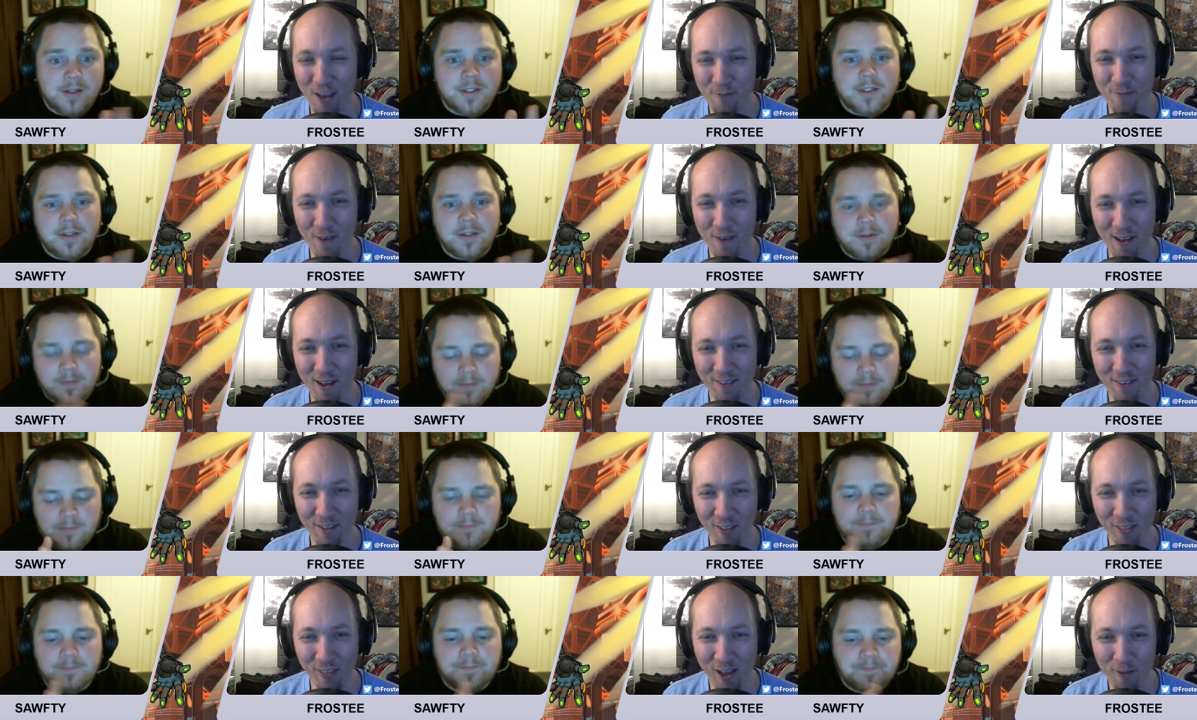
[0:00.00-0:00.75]
Speaker 1: yes. fun. Good
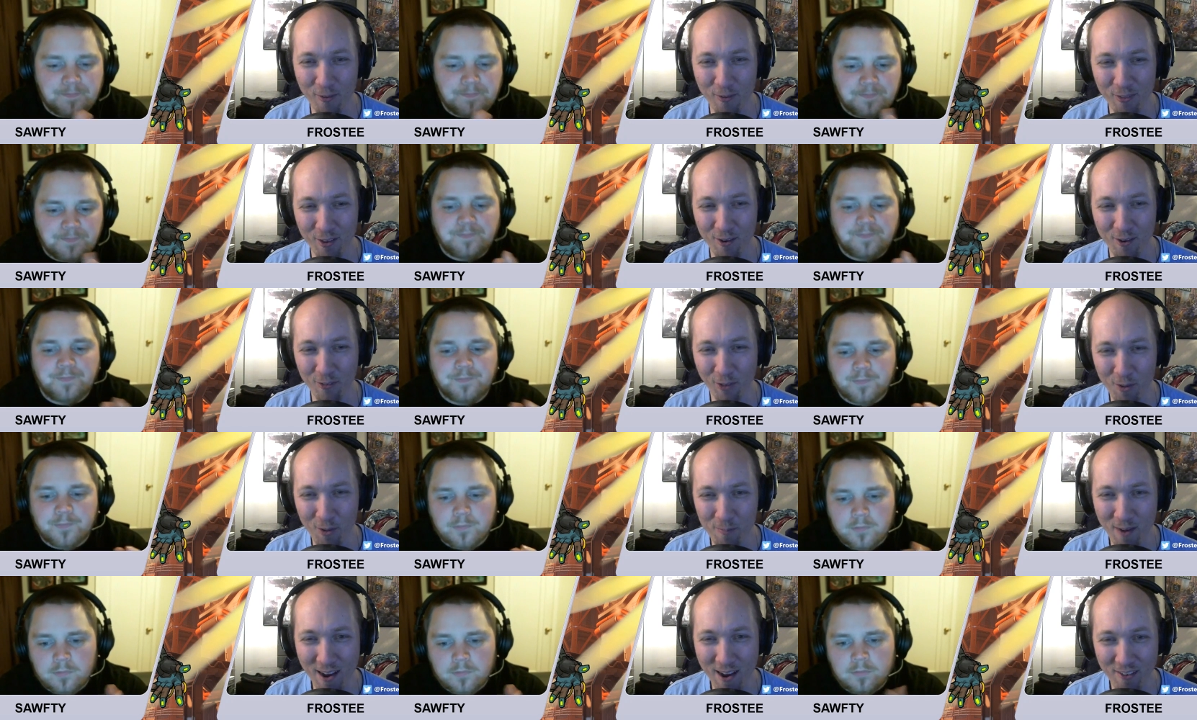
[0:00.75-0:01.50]
luck with your loot
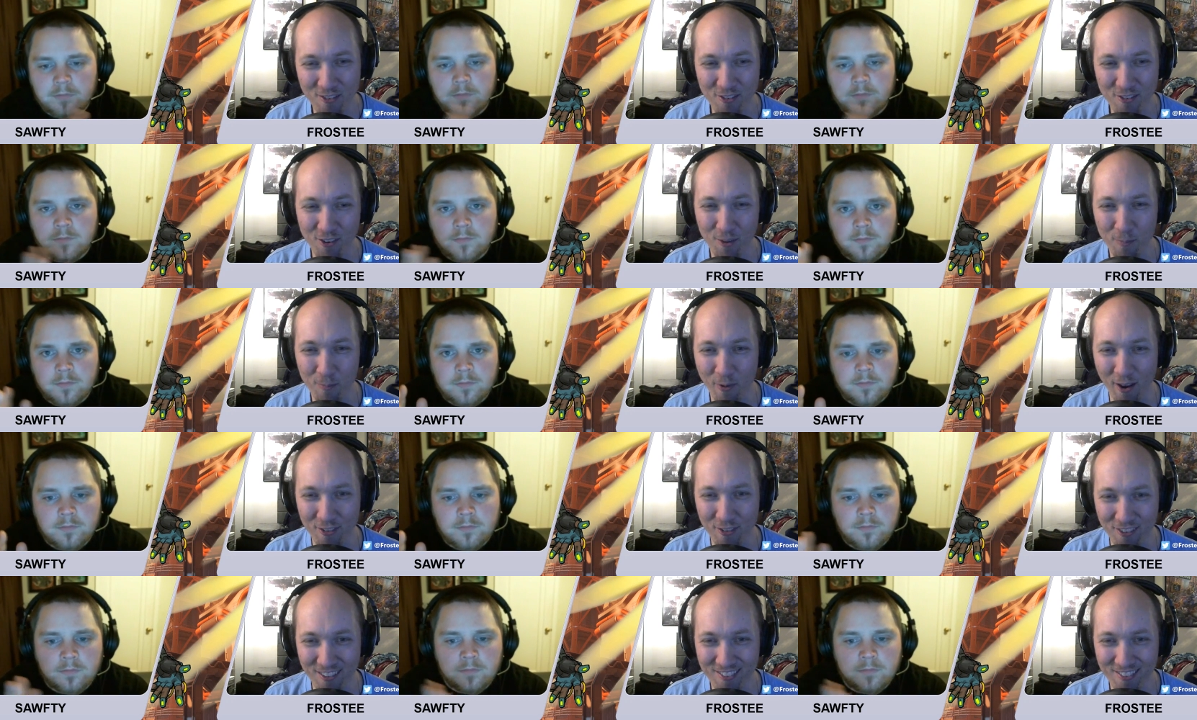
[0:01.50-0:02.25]
boxes, your
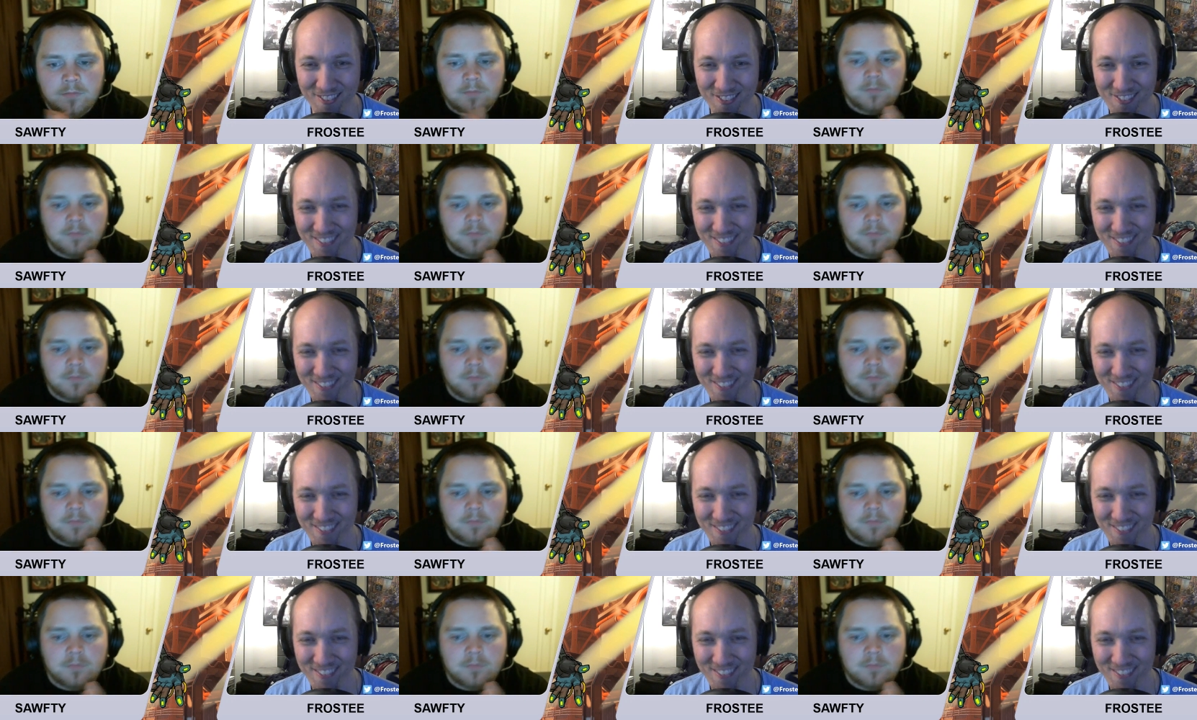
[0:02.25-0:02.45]
presents.